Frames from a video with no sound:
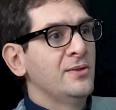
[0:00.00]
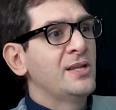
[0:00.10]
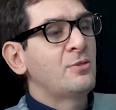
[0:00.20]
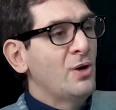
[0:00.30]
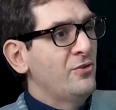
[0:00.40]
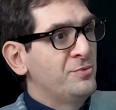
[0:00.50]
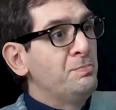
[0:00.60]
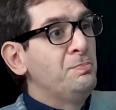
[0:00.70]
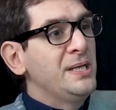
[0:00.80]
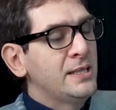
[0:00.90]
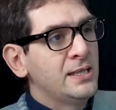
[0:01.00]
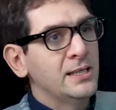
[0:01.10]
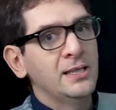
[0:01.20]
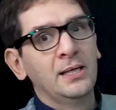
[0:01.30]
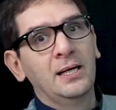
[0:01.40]
That's one of the big,
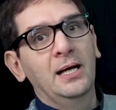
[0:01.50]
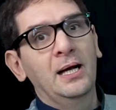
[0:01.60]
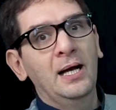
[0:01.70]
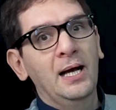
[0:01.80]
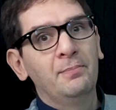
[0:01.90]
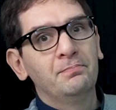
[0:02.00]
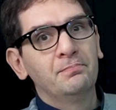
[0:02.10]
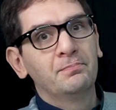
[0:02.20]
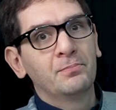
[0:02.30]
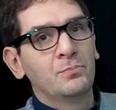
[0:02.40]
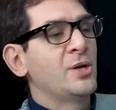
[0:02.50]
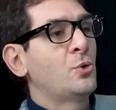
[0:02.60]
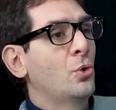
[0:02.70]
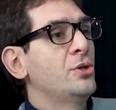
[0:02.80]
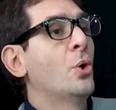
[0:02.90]
they
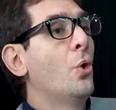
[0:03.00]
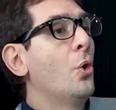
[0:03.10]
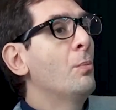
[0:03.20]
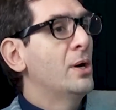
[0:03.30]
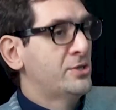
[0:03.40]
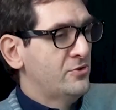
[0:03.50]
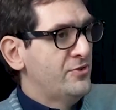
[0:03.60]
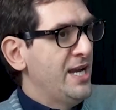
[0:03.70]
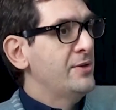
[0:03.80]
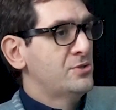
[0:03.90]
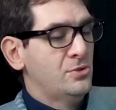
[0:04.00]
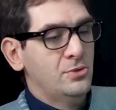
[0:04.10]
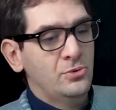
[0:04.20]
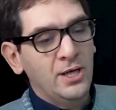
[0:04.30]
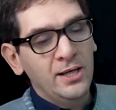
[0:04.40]
call it hallmarks of cancer,
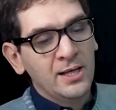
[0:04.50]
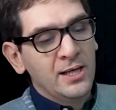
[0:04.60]
okay?